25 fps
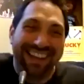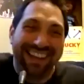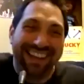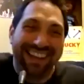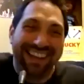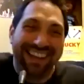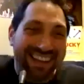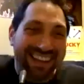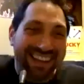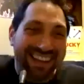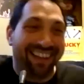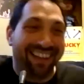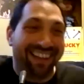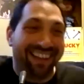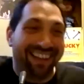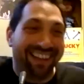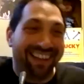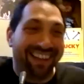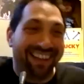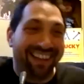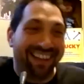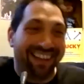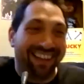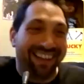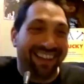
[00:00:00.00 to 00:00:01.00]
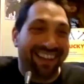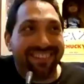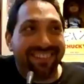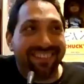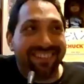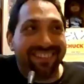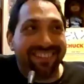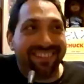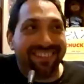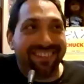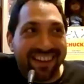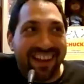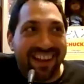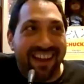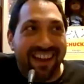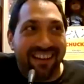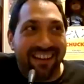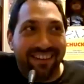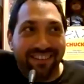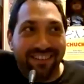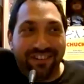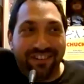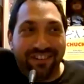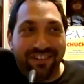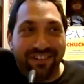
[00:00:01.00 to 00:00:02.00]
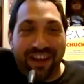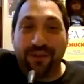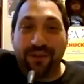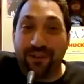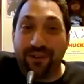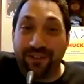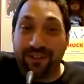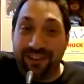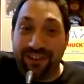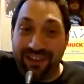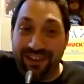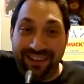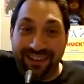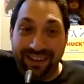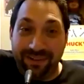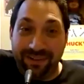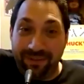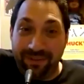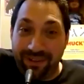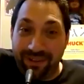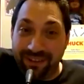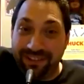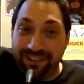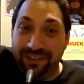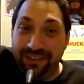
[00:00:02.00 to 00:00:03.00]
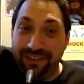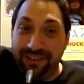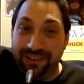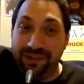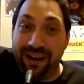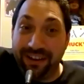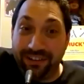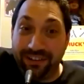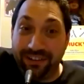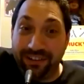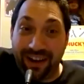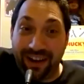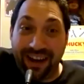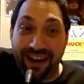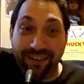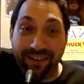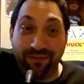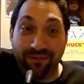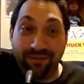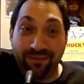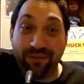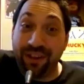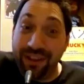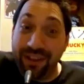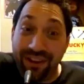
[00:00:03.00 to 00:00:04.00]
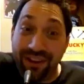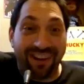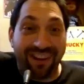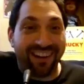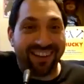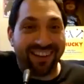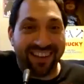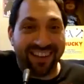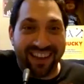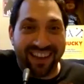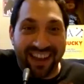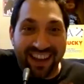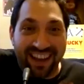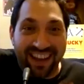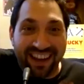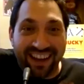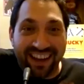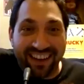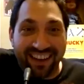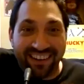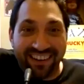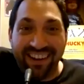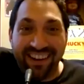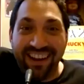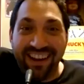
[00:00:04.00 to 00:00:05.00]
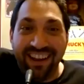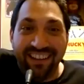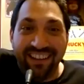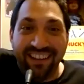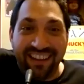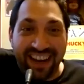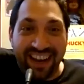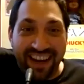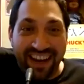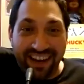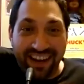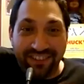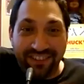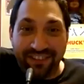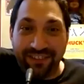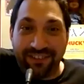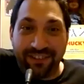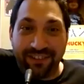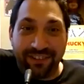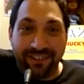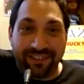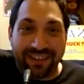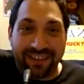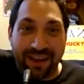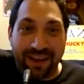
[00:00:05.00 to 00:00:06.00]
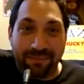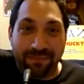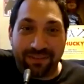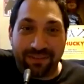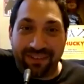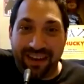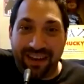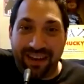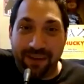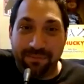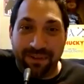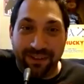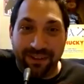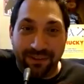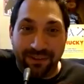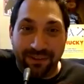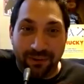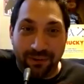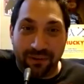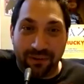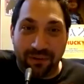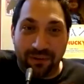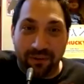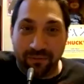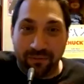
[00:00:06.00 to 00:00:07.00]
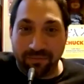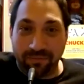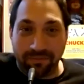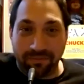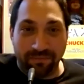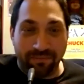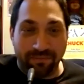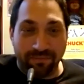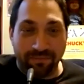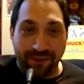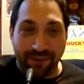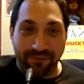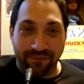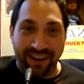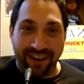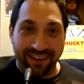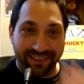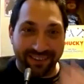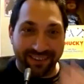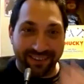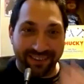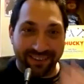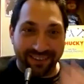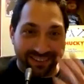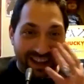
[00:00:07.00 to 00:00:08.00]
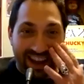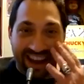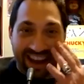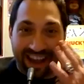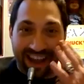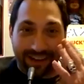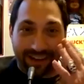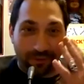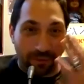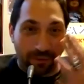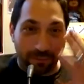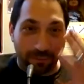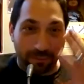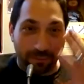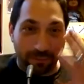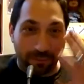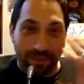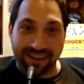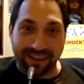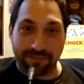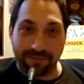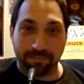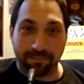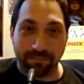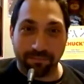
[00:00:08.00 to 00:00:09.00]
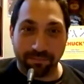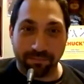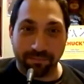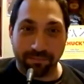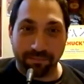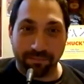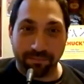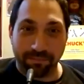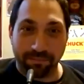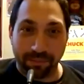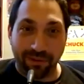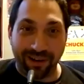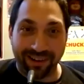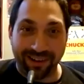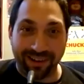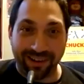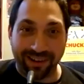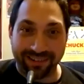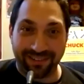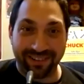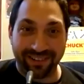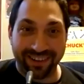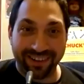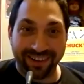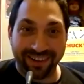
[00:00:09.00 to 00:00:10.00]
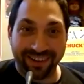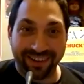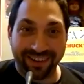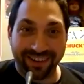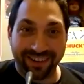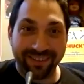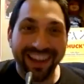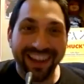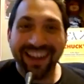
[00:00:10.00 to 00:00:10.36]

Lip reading: Yeah, like Zach and Jennifer Tilly were 2 I tried really hard to get, and the agents just kept slamming the door on my face that I had all black and blue marks on it.